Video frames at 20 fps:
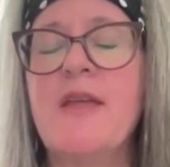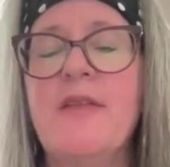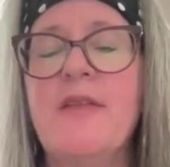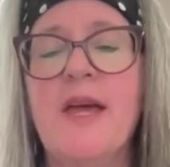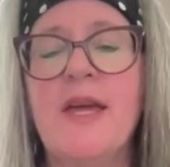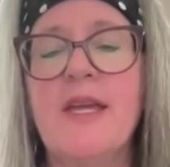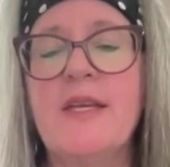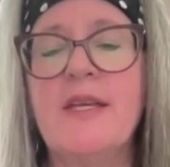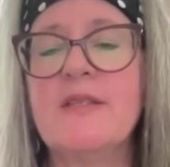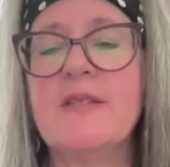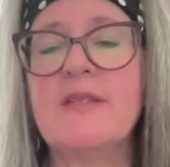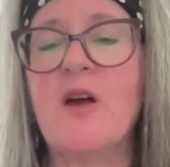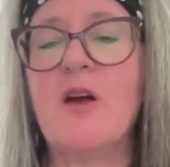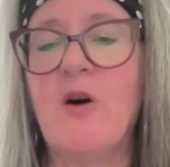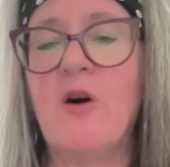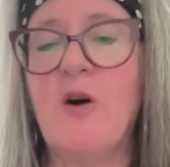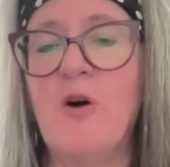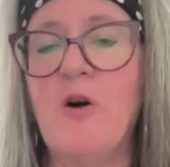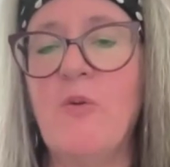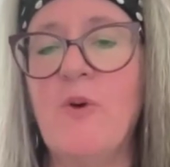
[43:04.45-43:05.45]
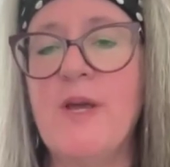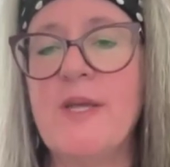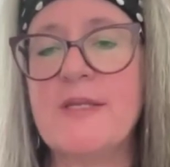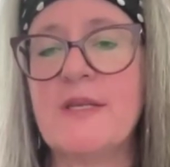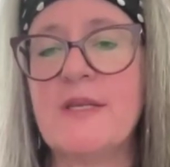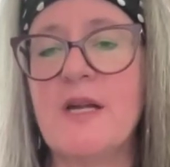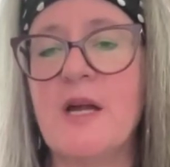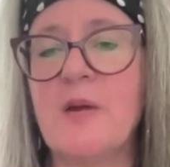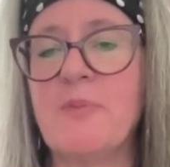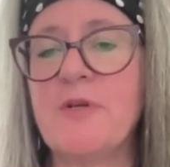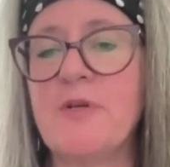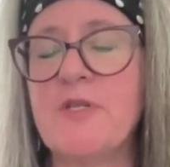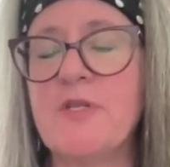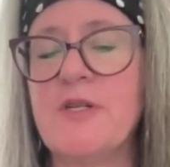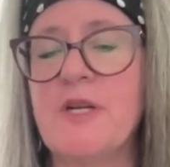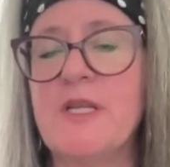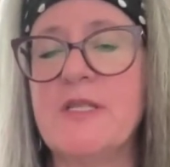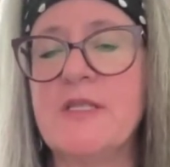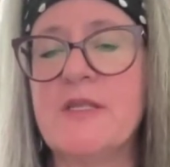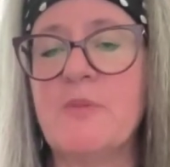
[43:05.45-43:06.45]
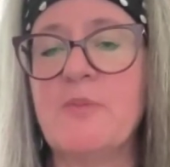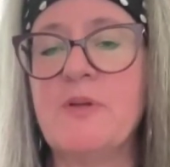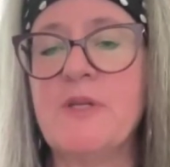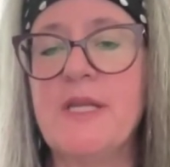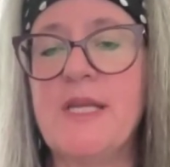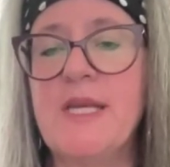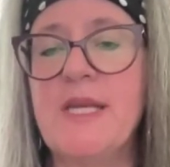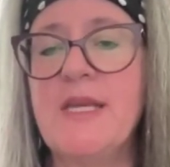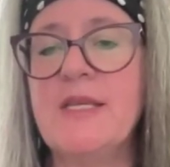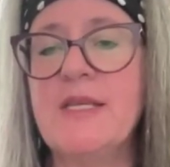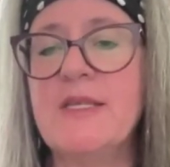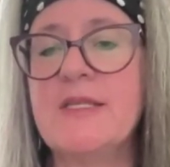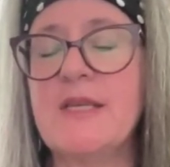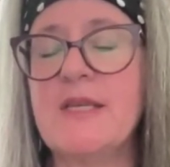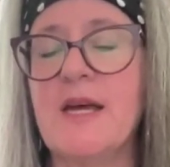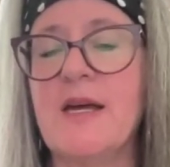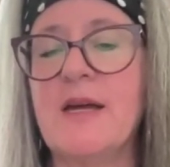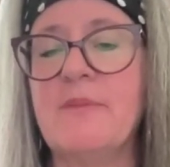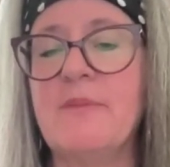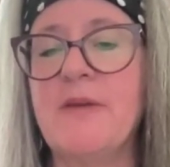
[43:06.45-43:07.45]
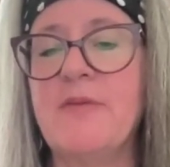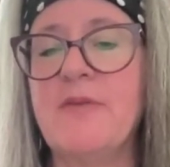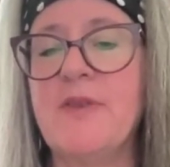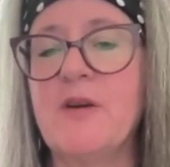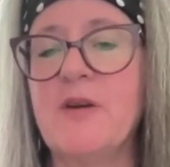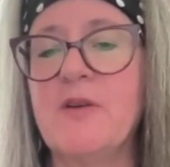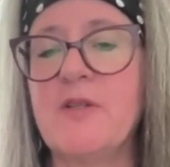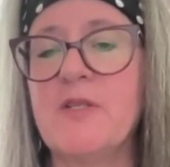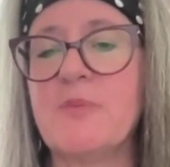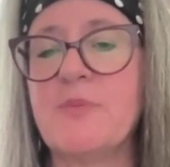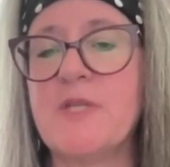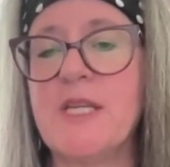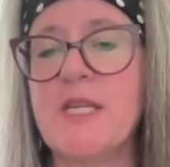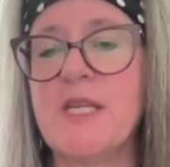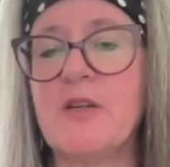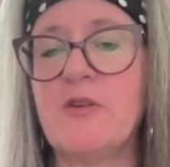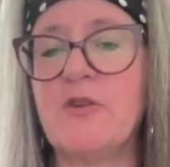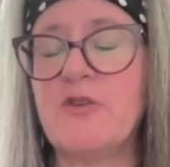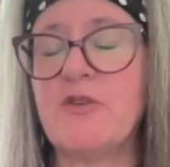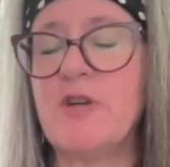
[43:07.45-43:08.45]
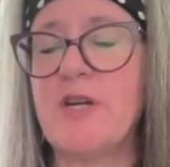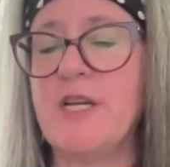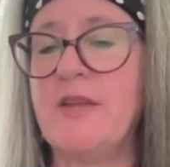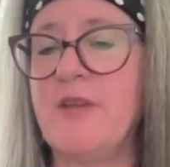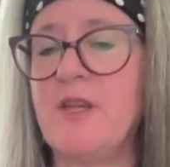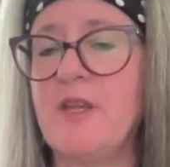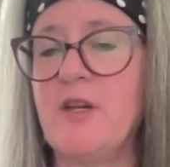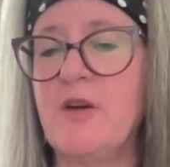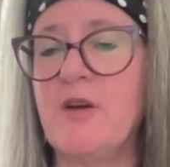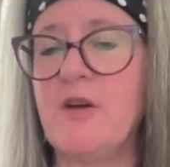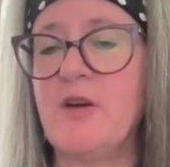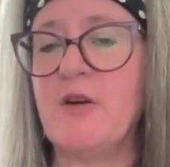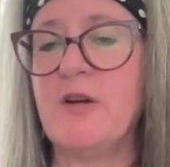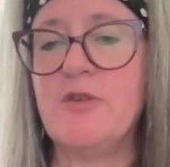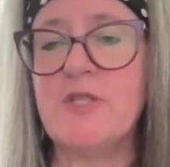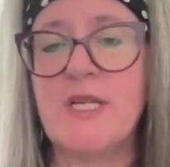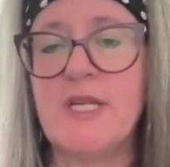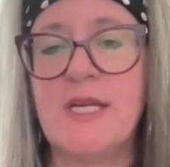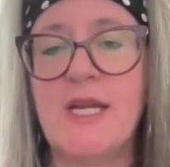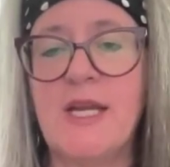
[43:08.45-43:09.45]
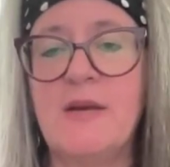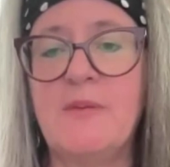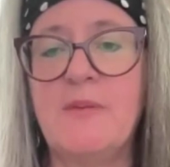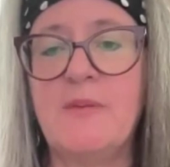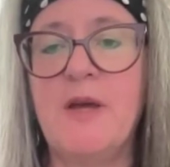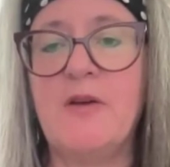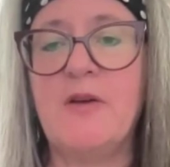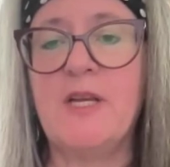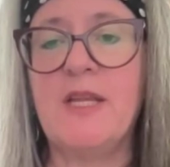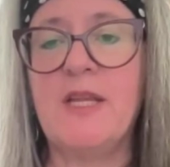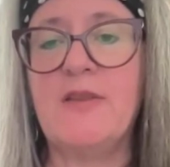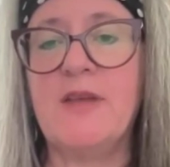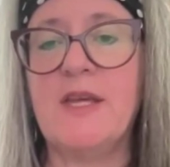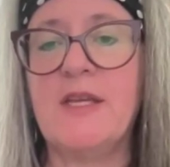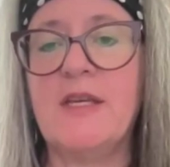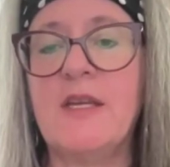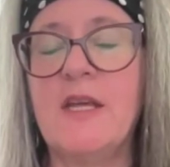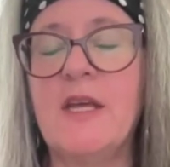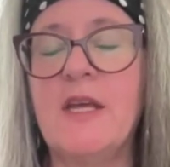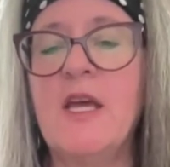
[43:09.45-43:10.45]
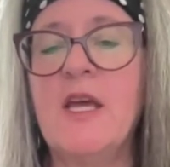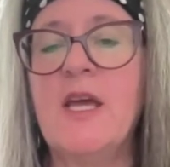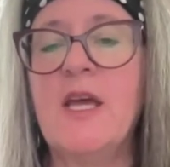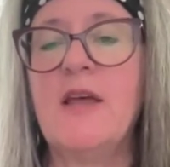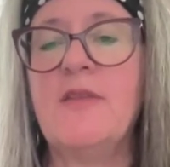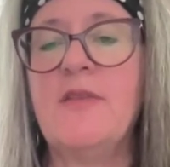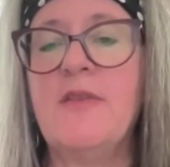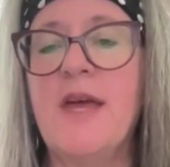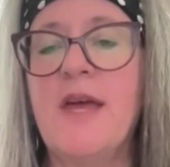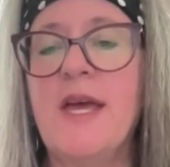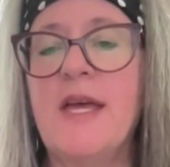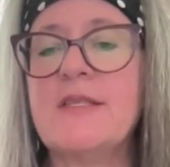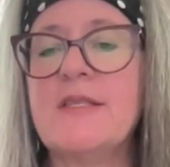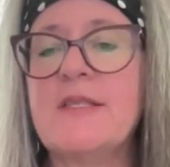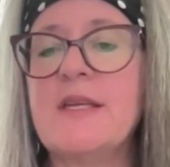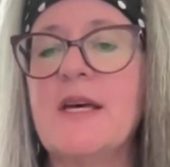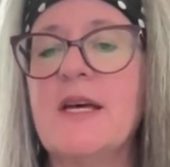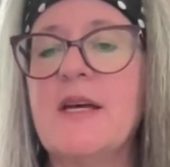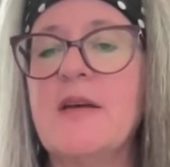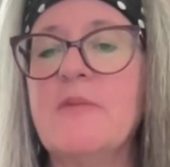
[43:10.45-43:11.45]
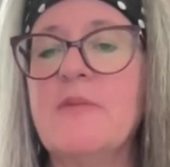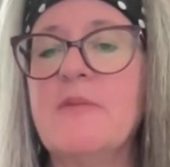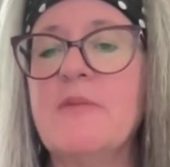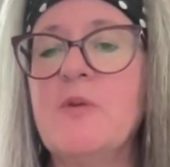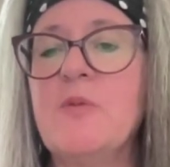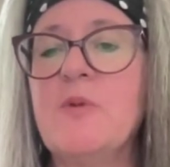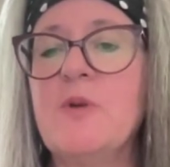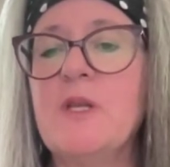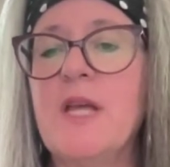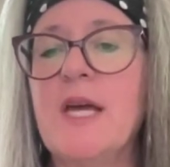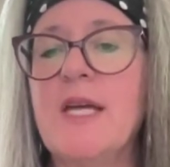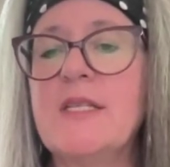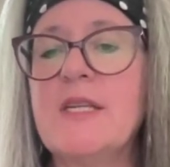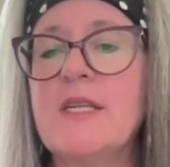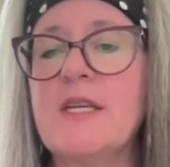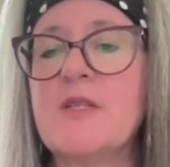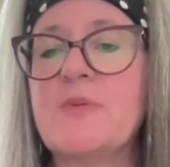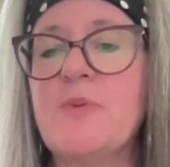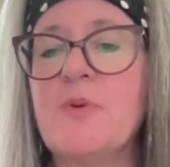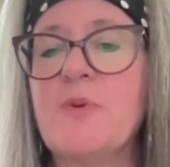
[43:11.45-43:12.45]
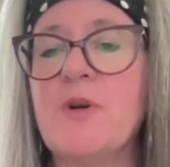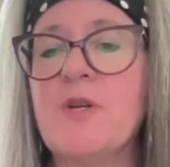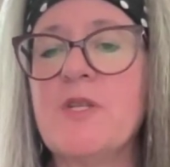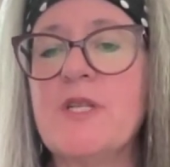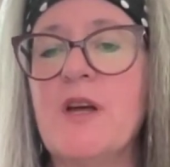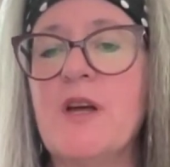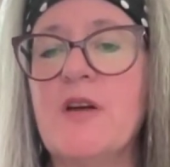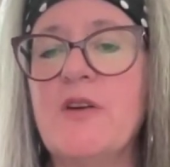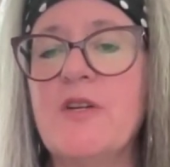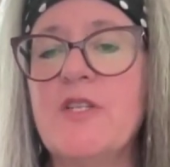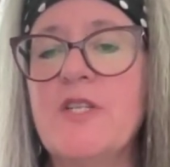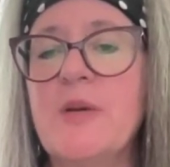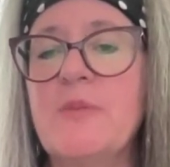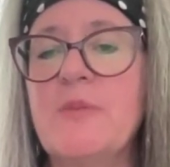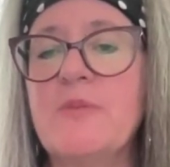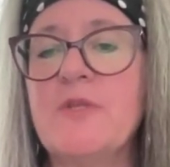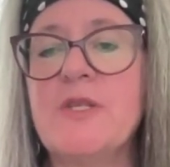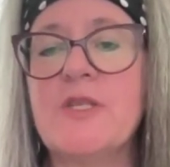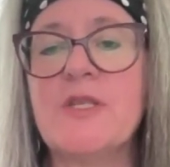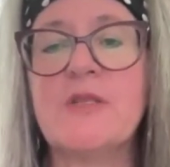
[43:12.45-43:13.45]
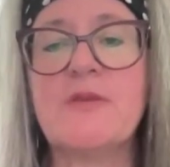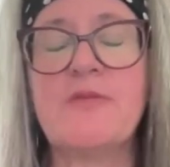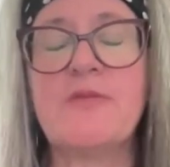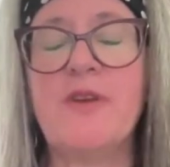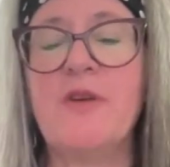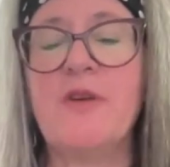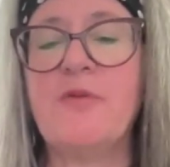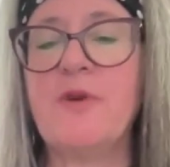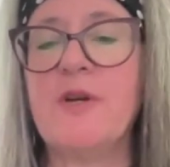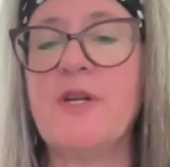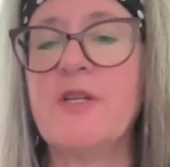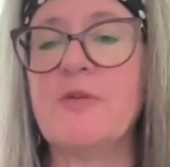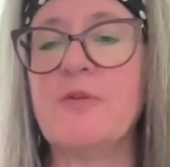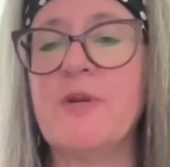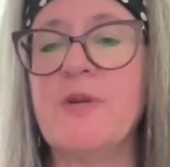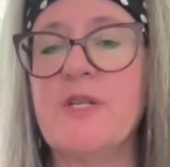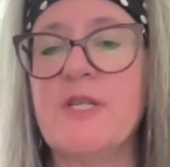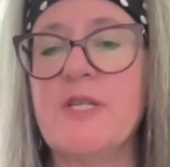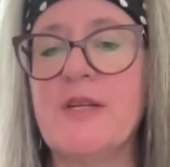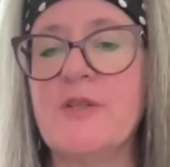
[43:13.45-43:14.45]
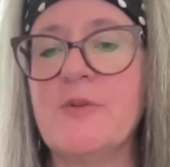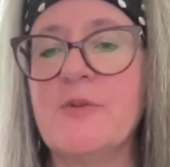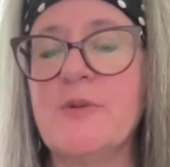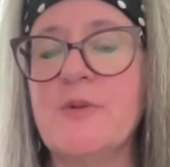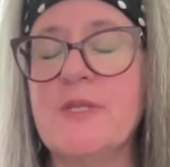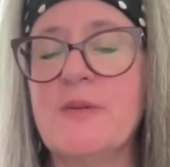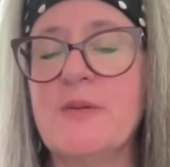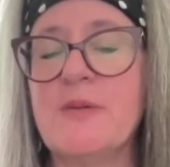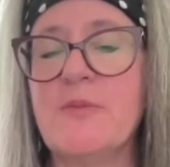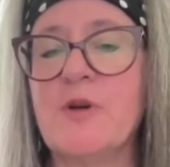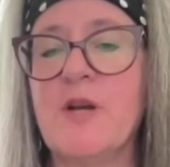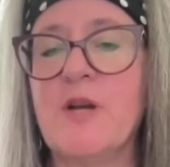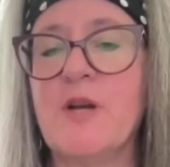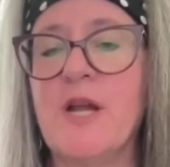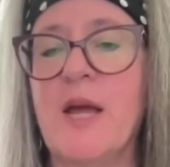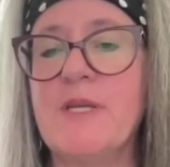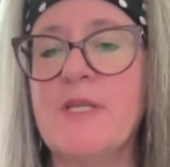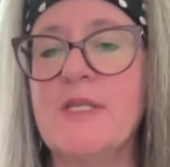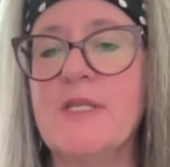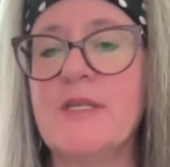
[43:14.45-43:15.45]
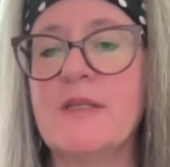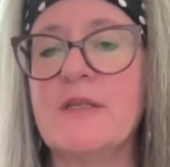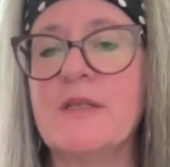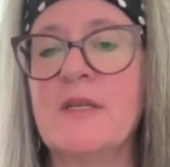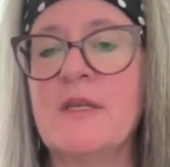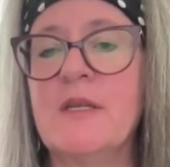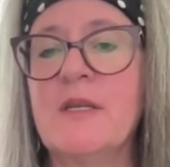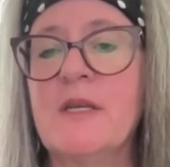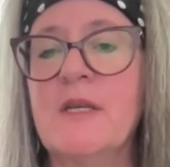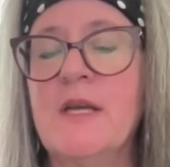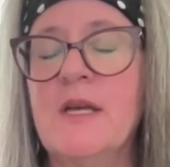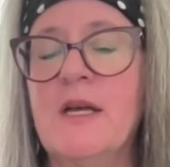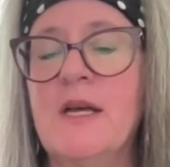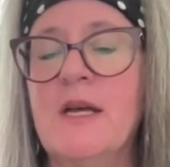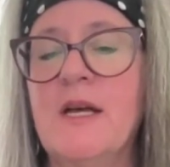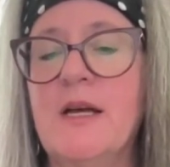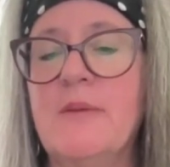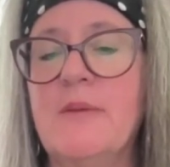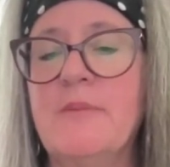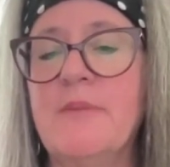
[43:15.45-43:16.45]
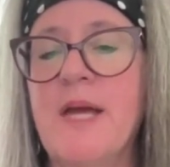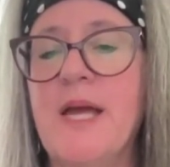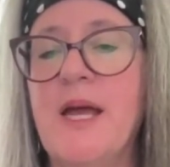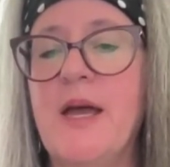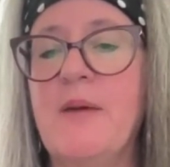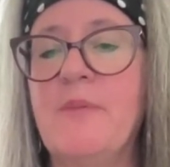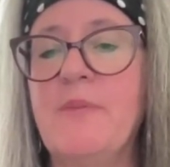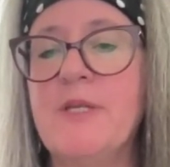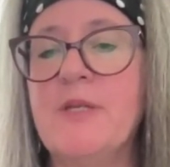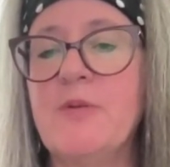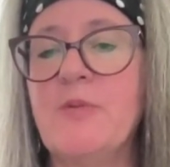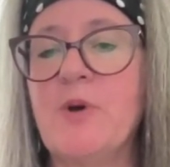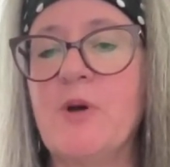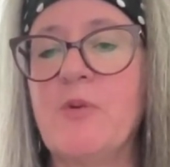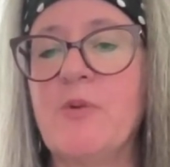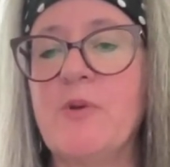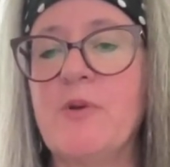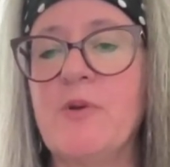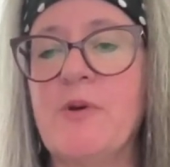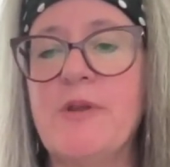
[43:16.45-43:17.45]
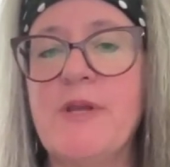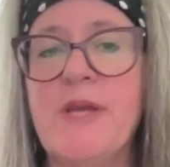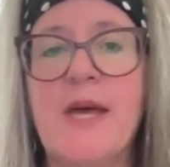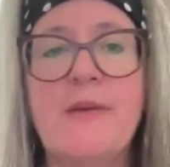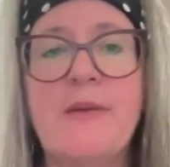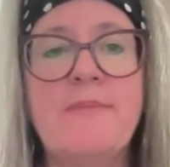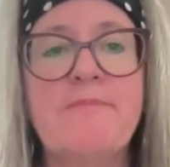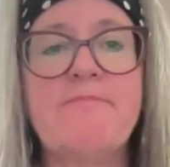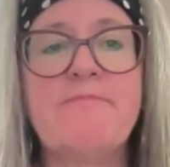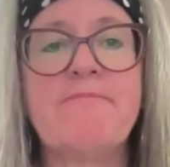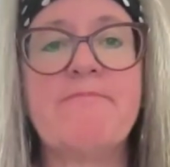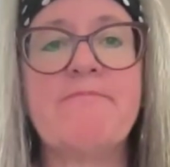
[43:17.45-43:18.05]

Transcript: That is always an opportunity. So please, um, if there is a particular training that you're interested in, Melanie, that that uh, you would like to explore a scholarship, just feel free to reach out to us, and we're happy to um, happy to work with you on that.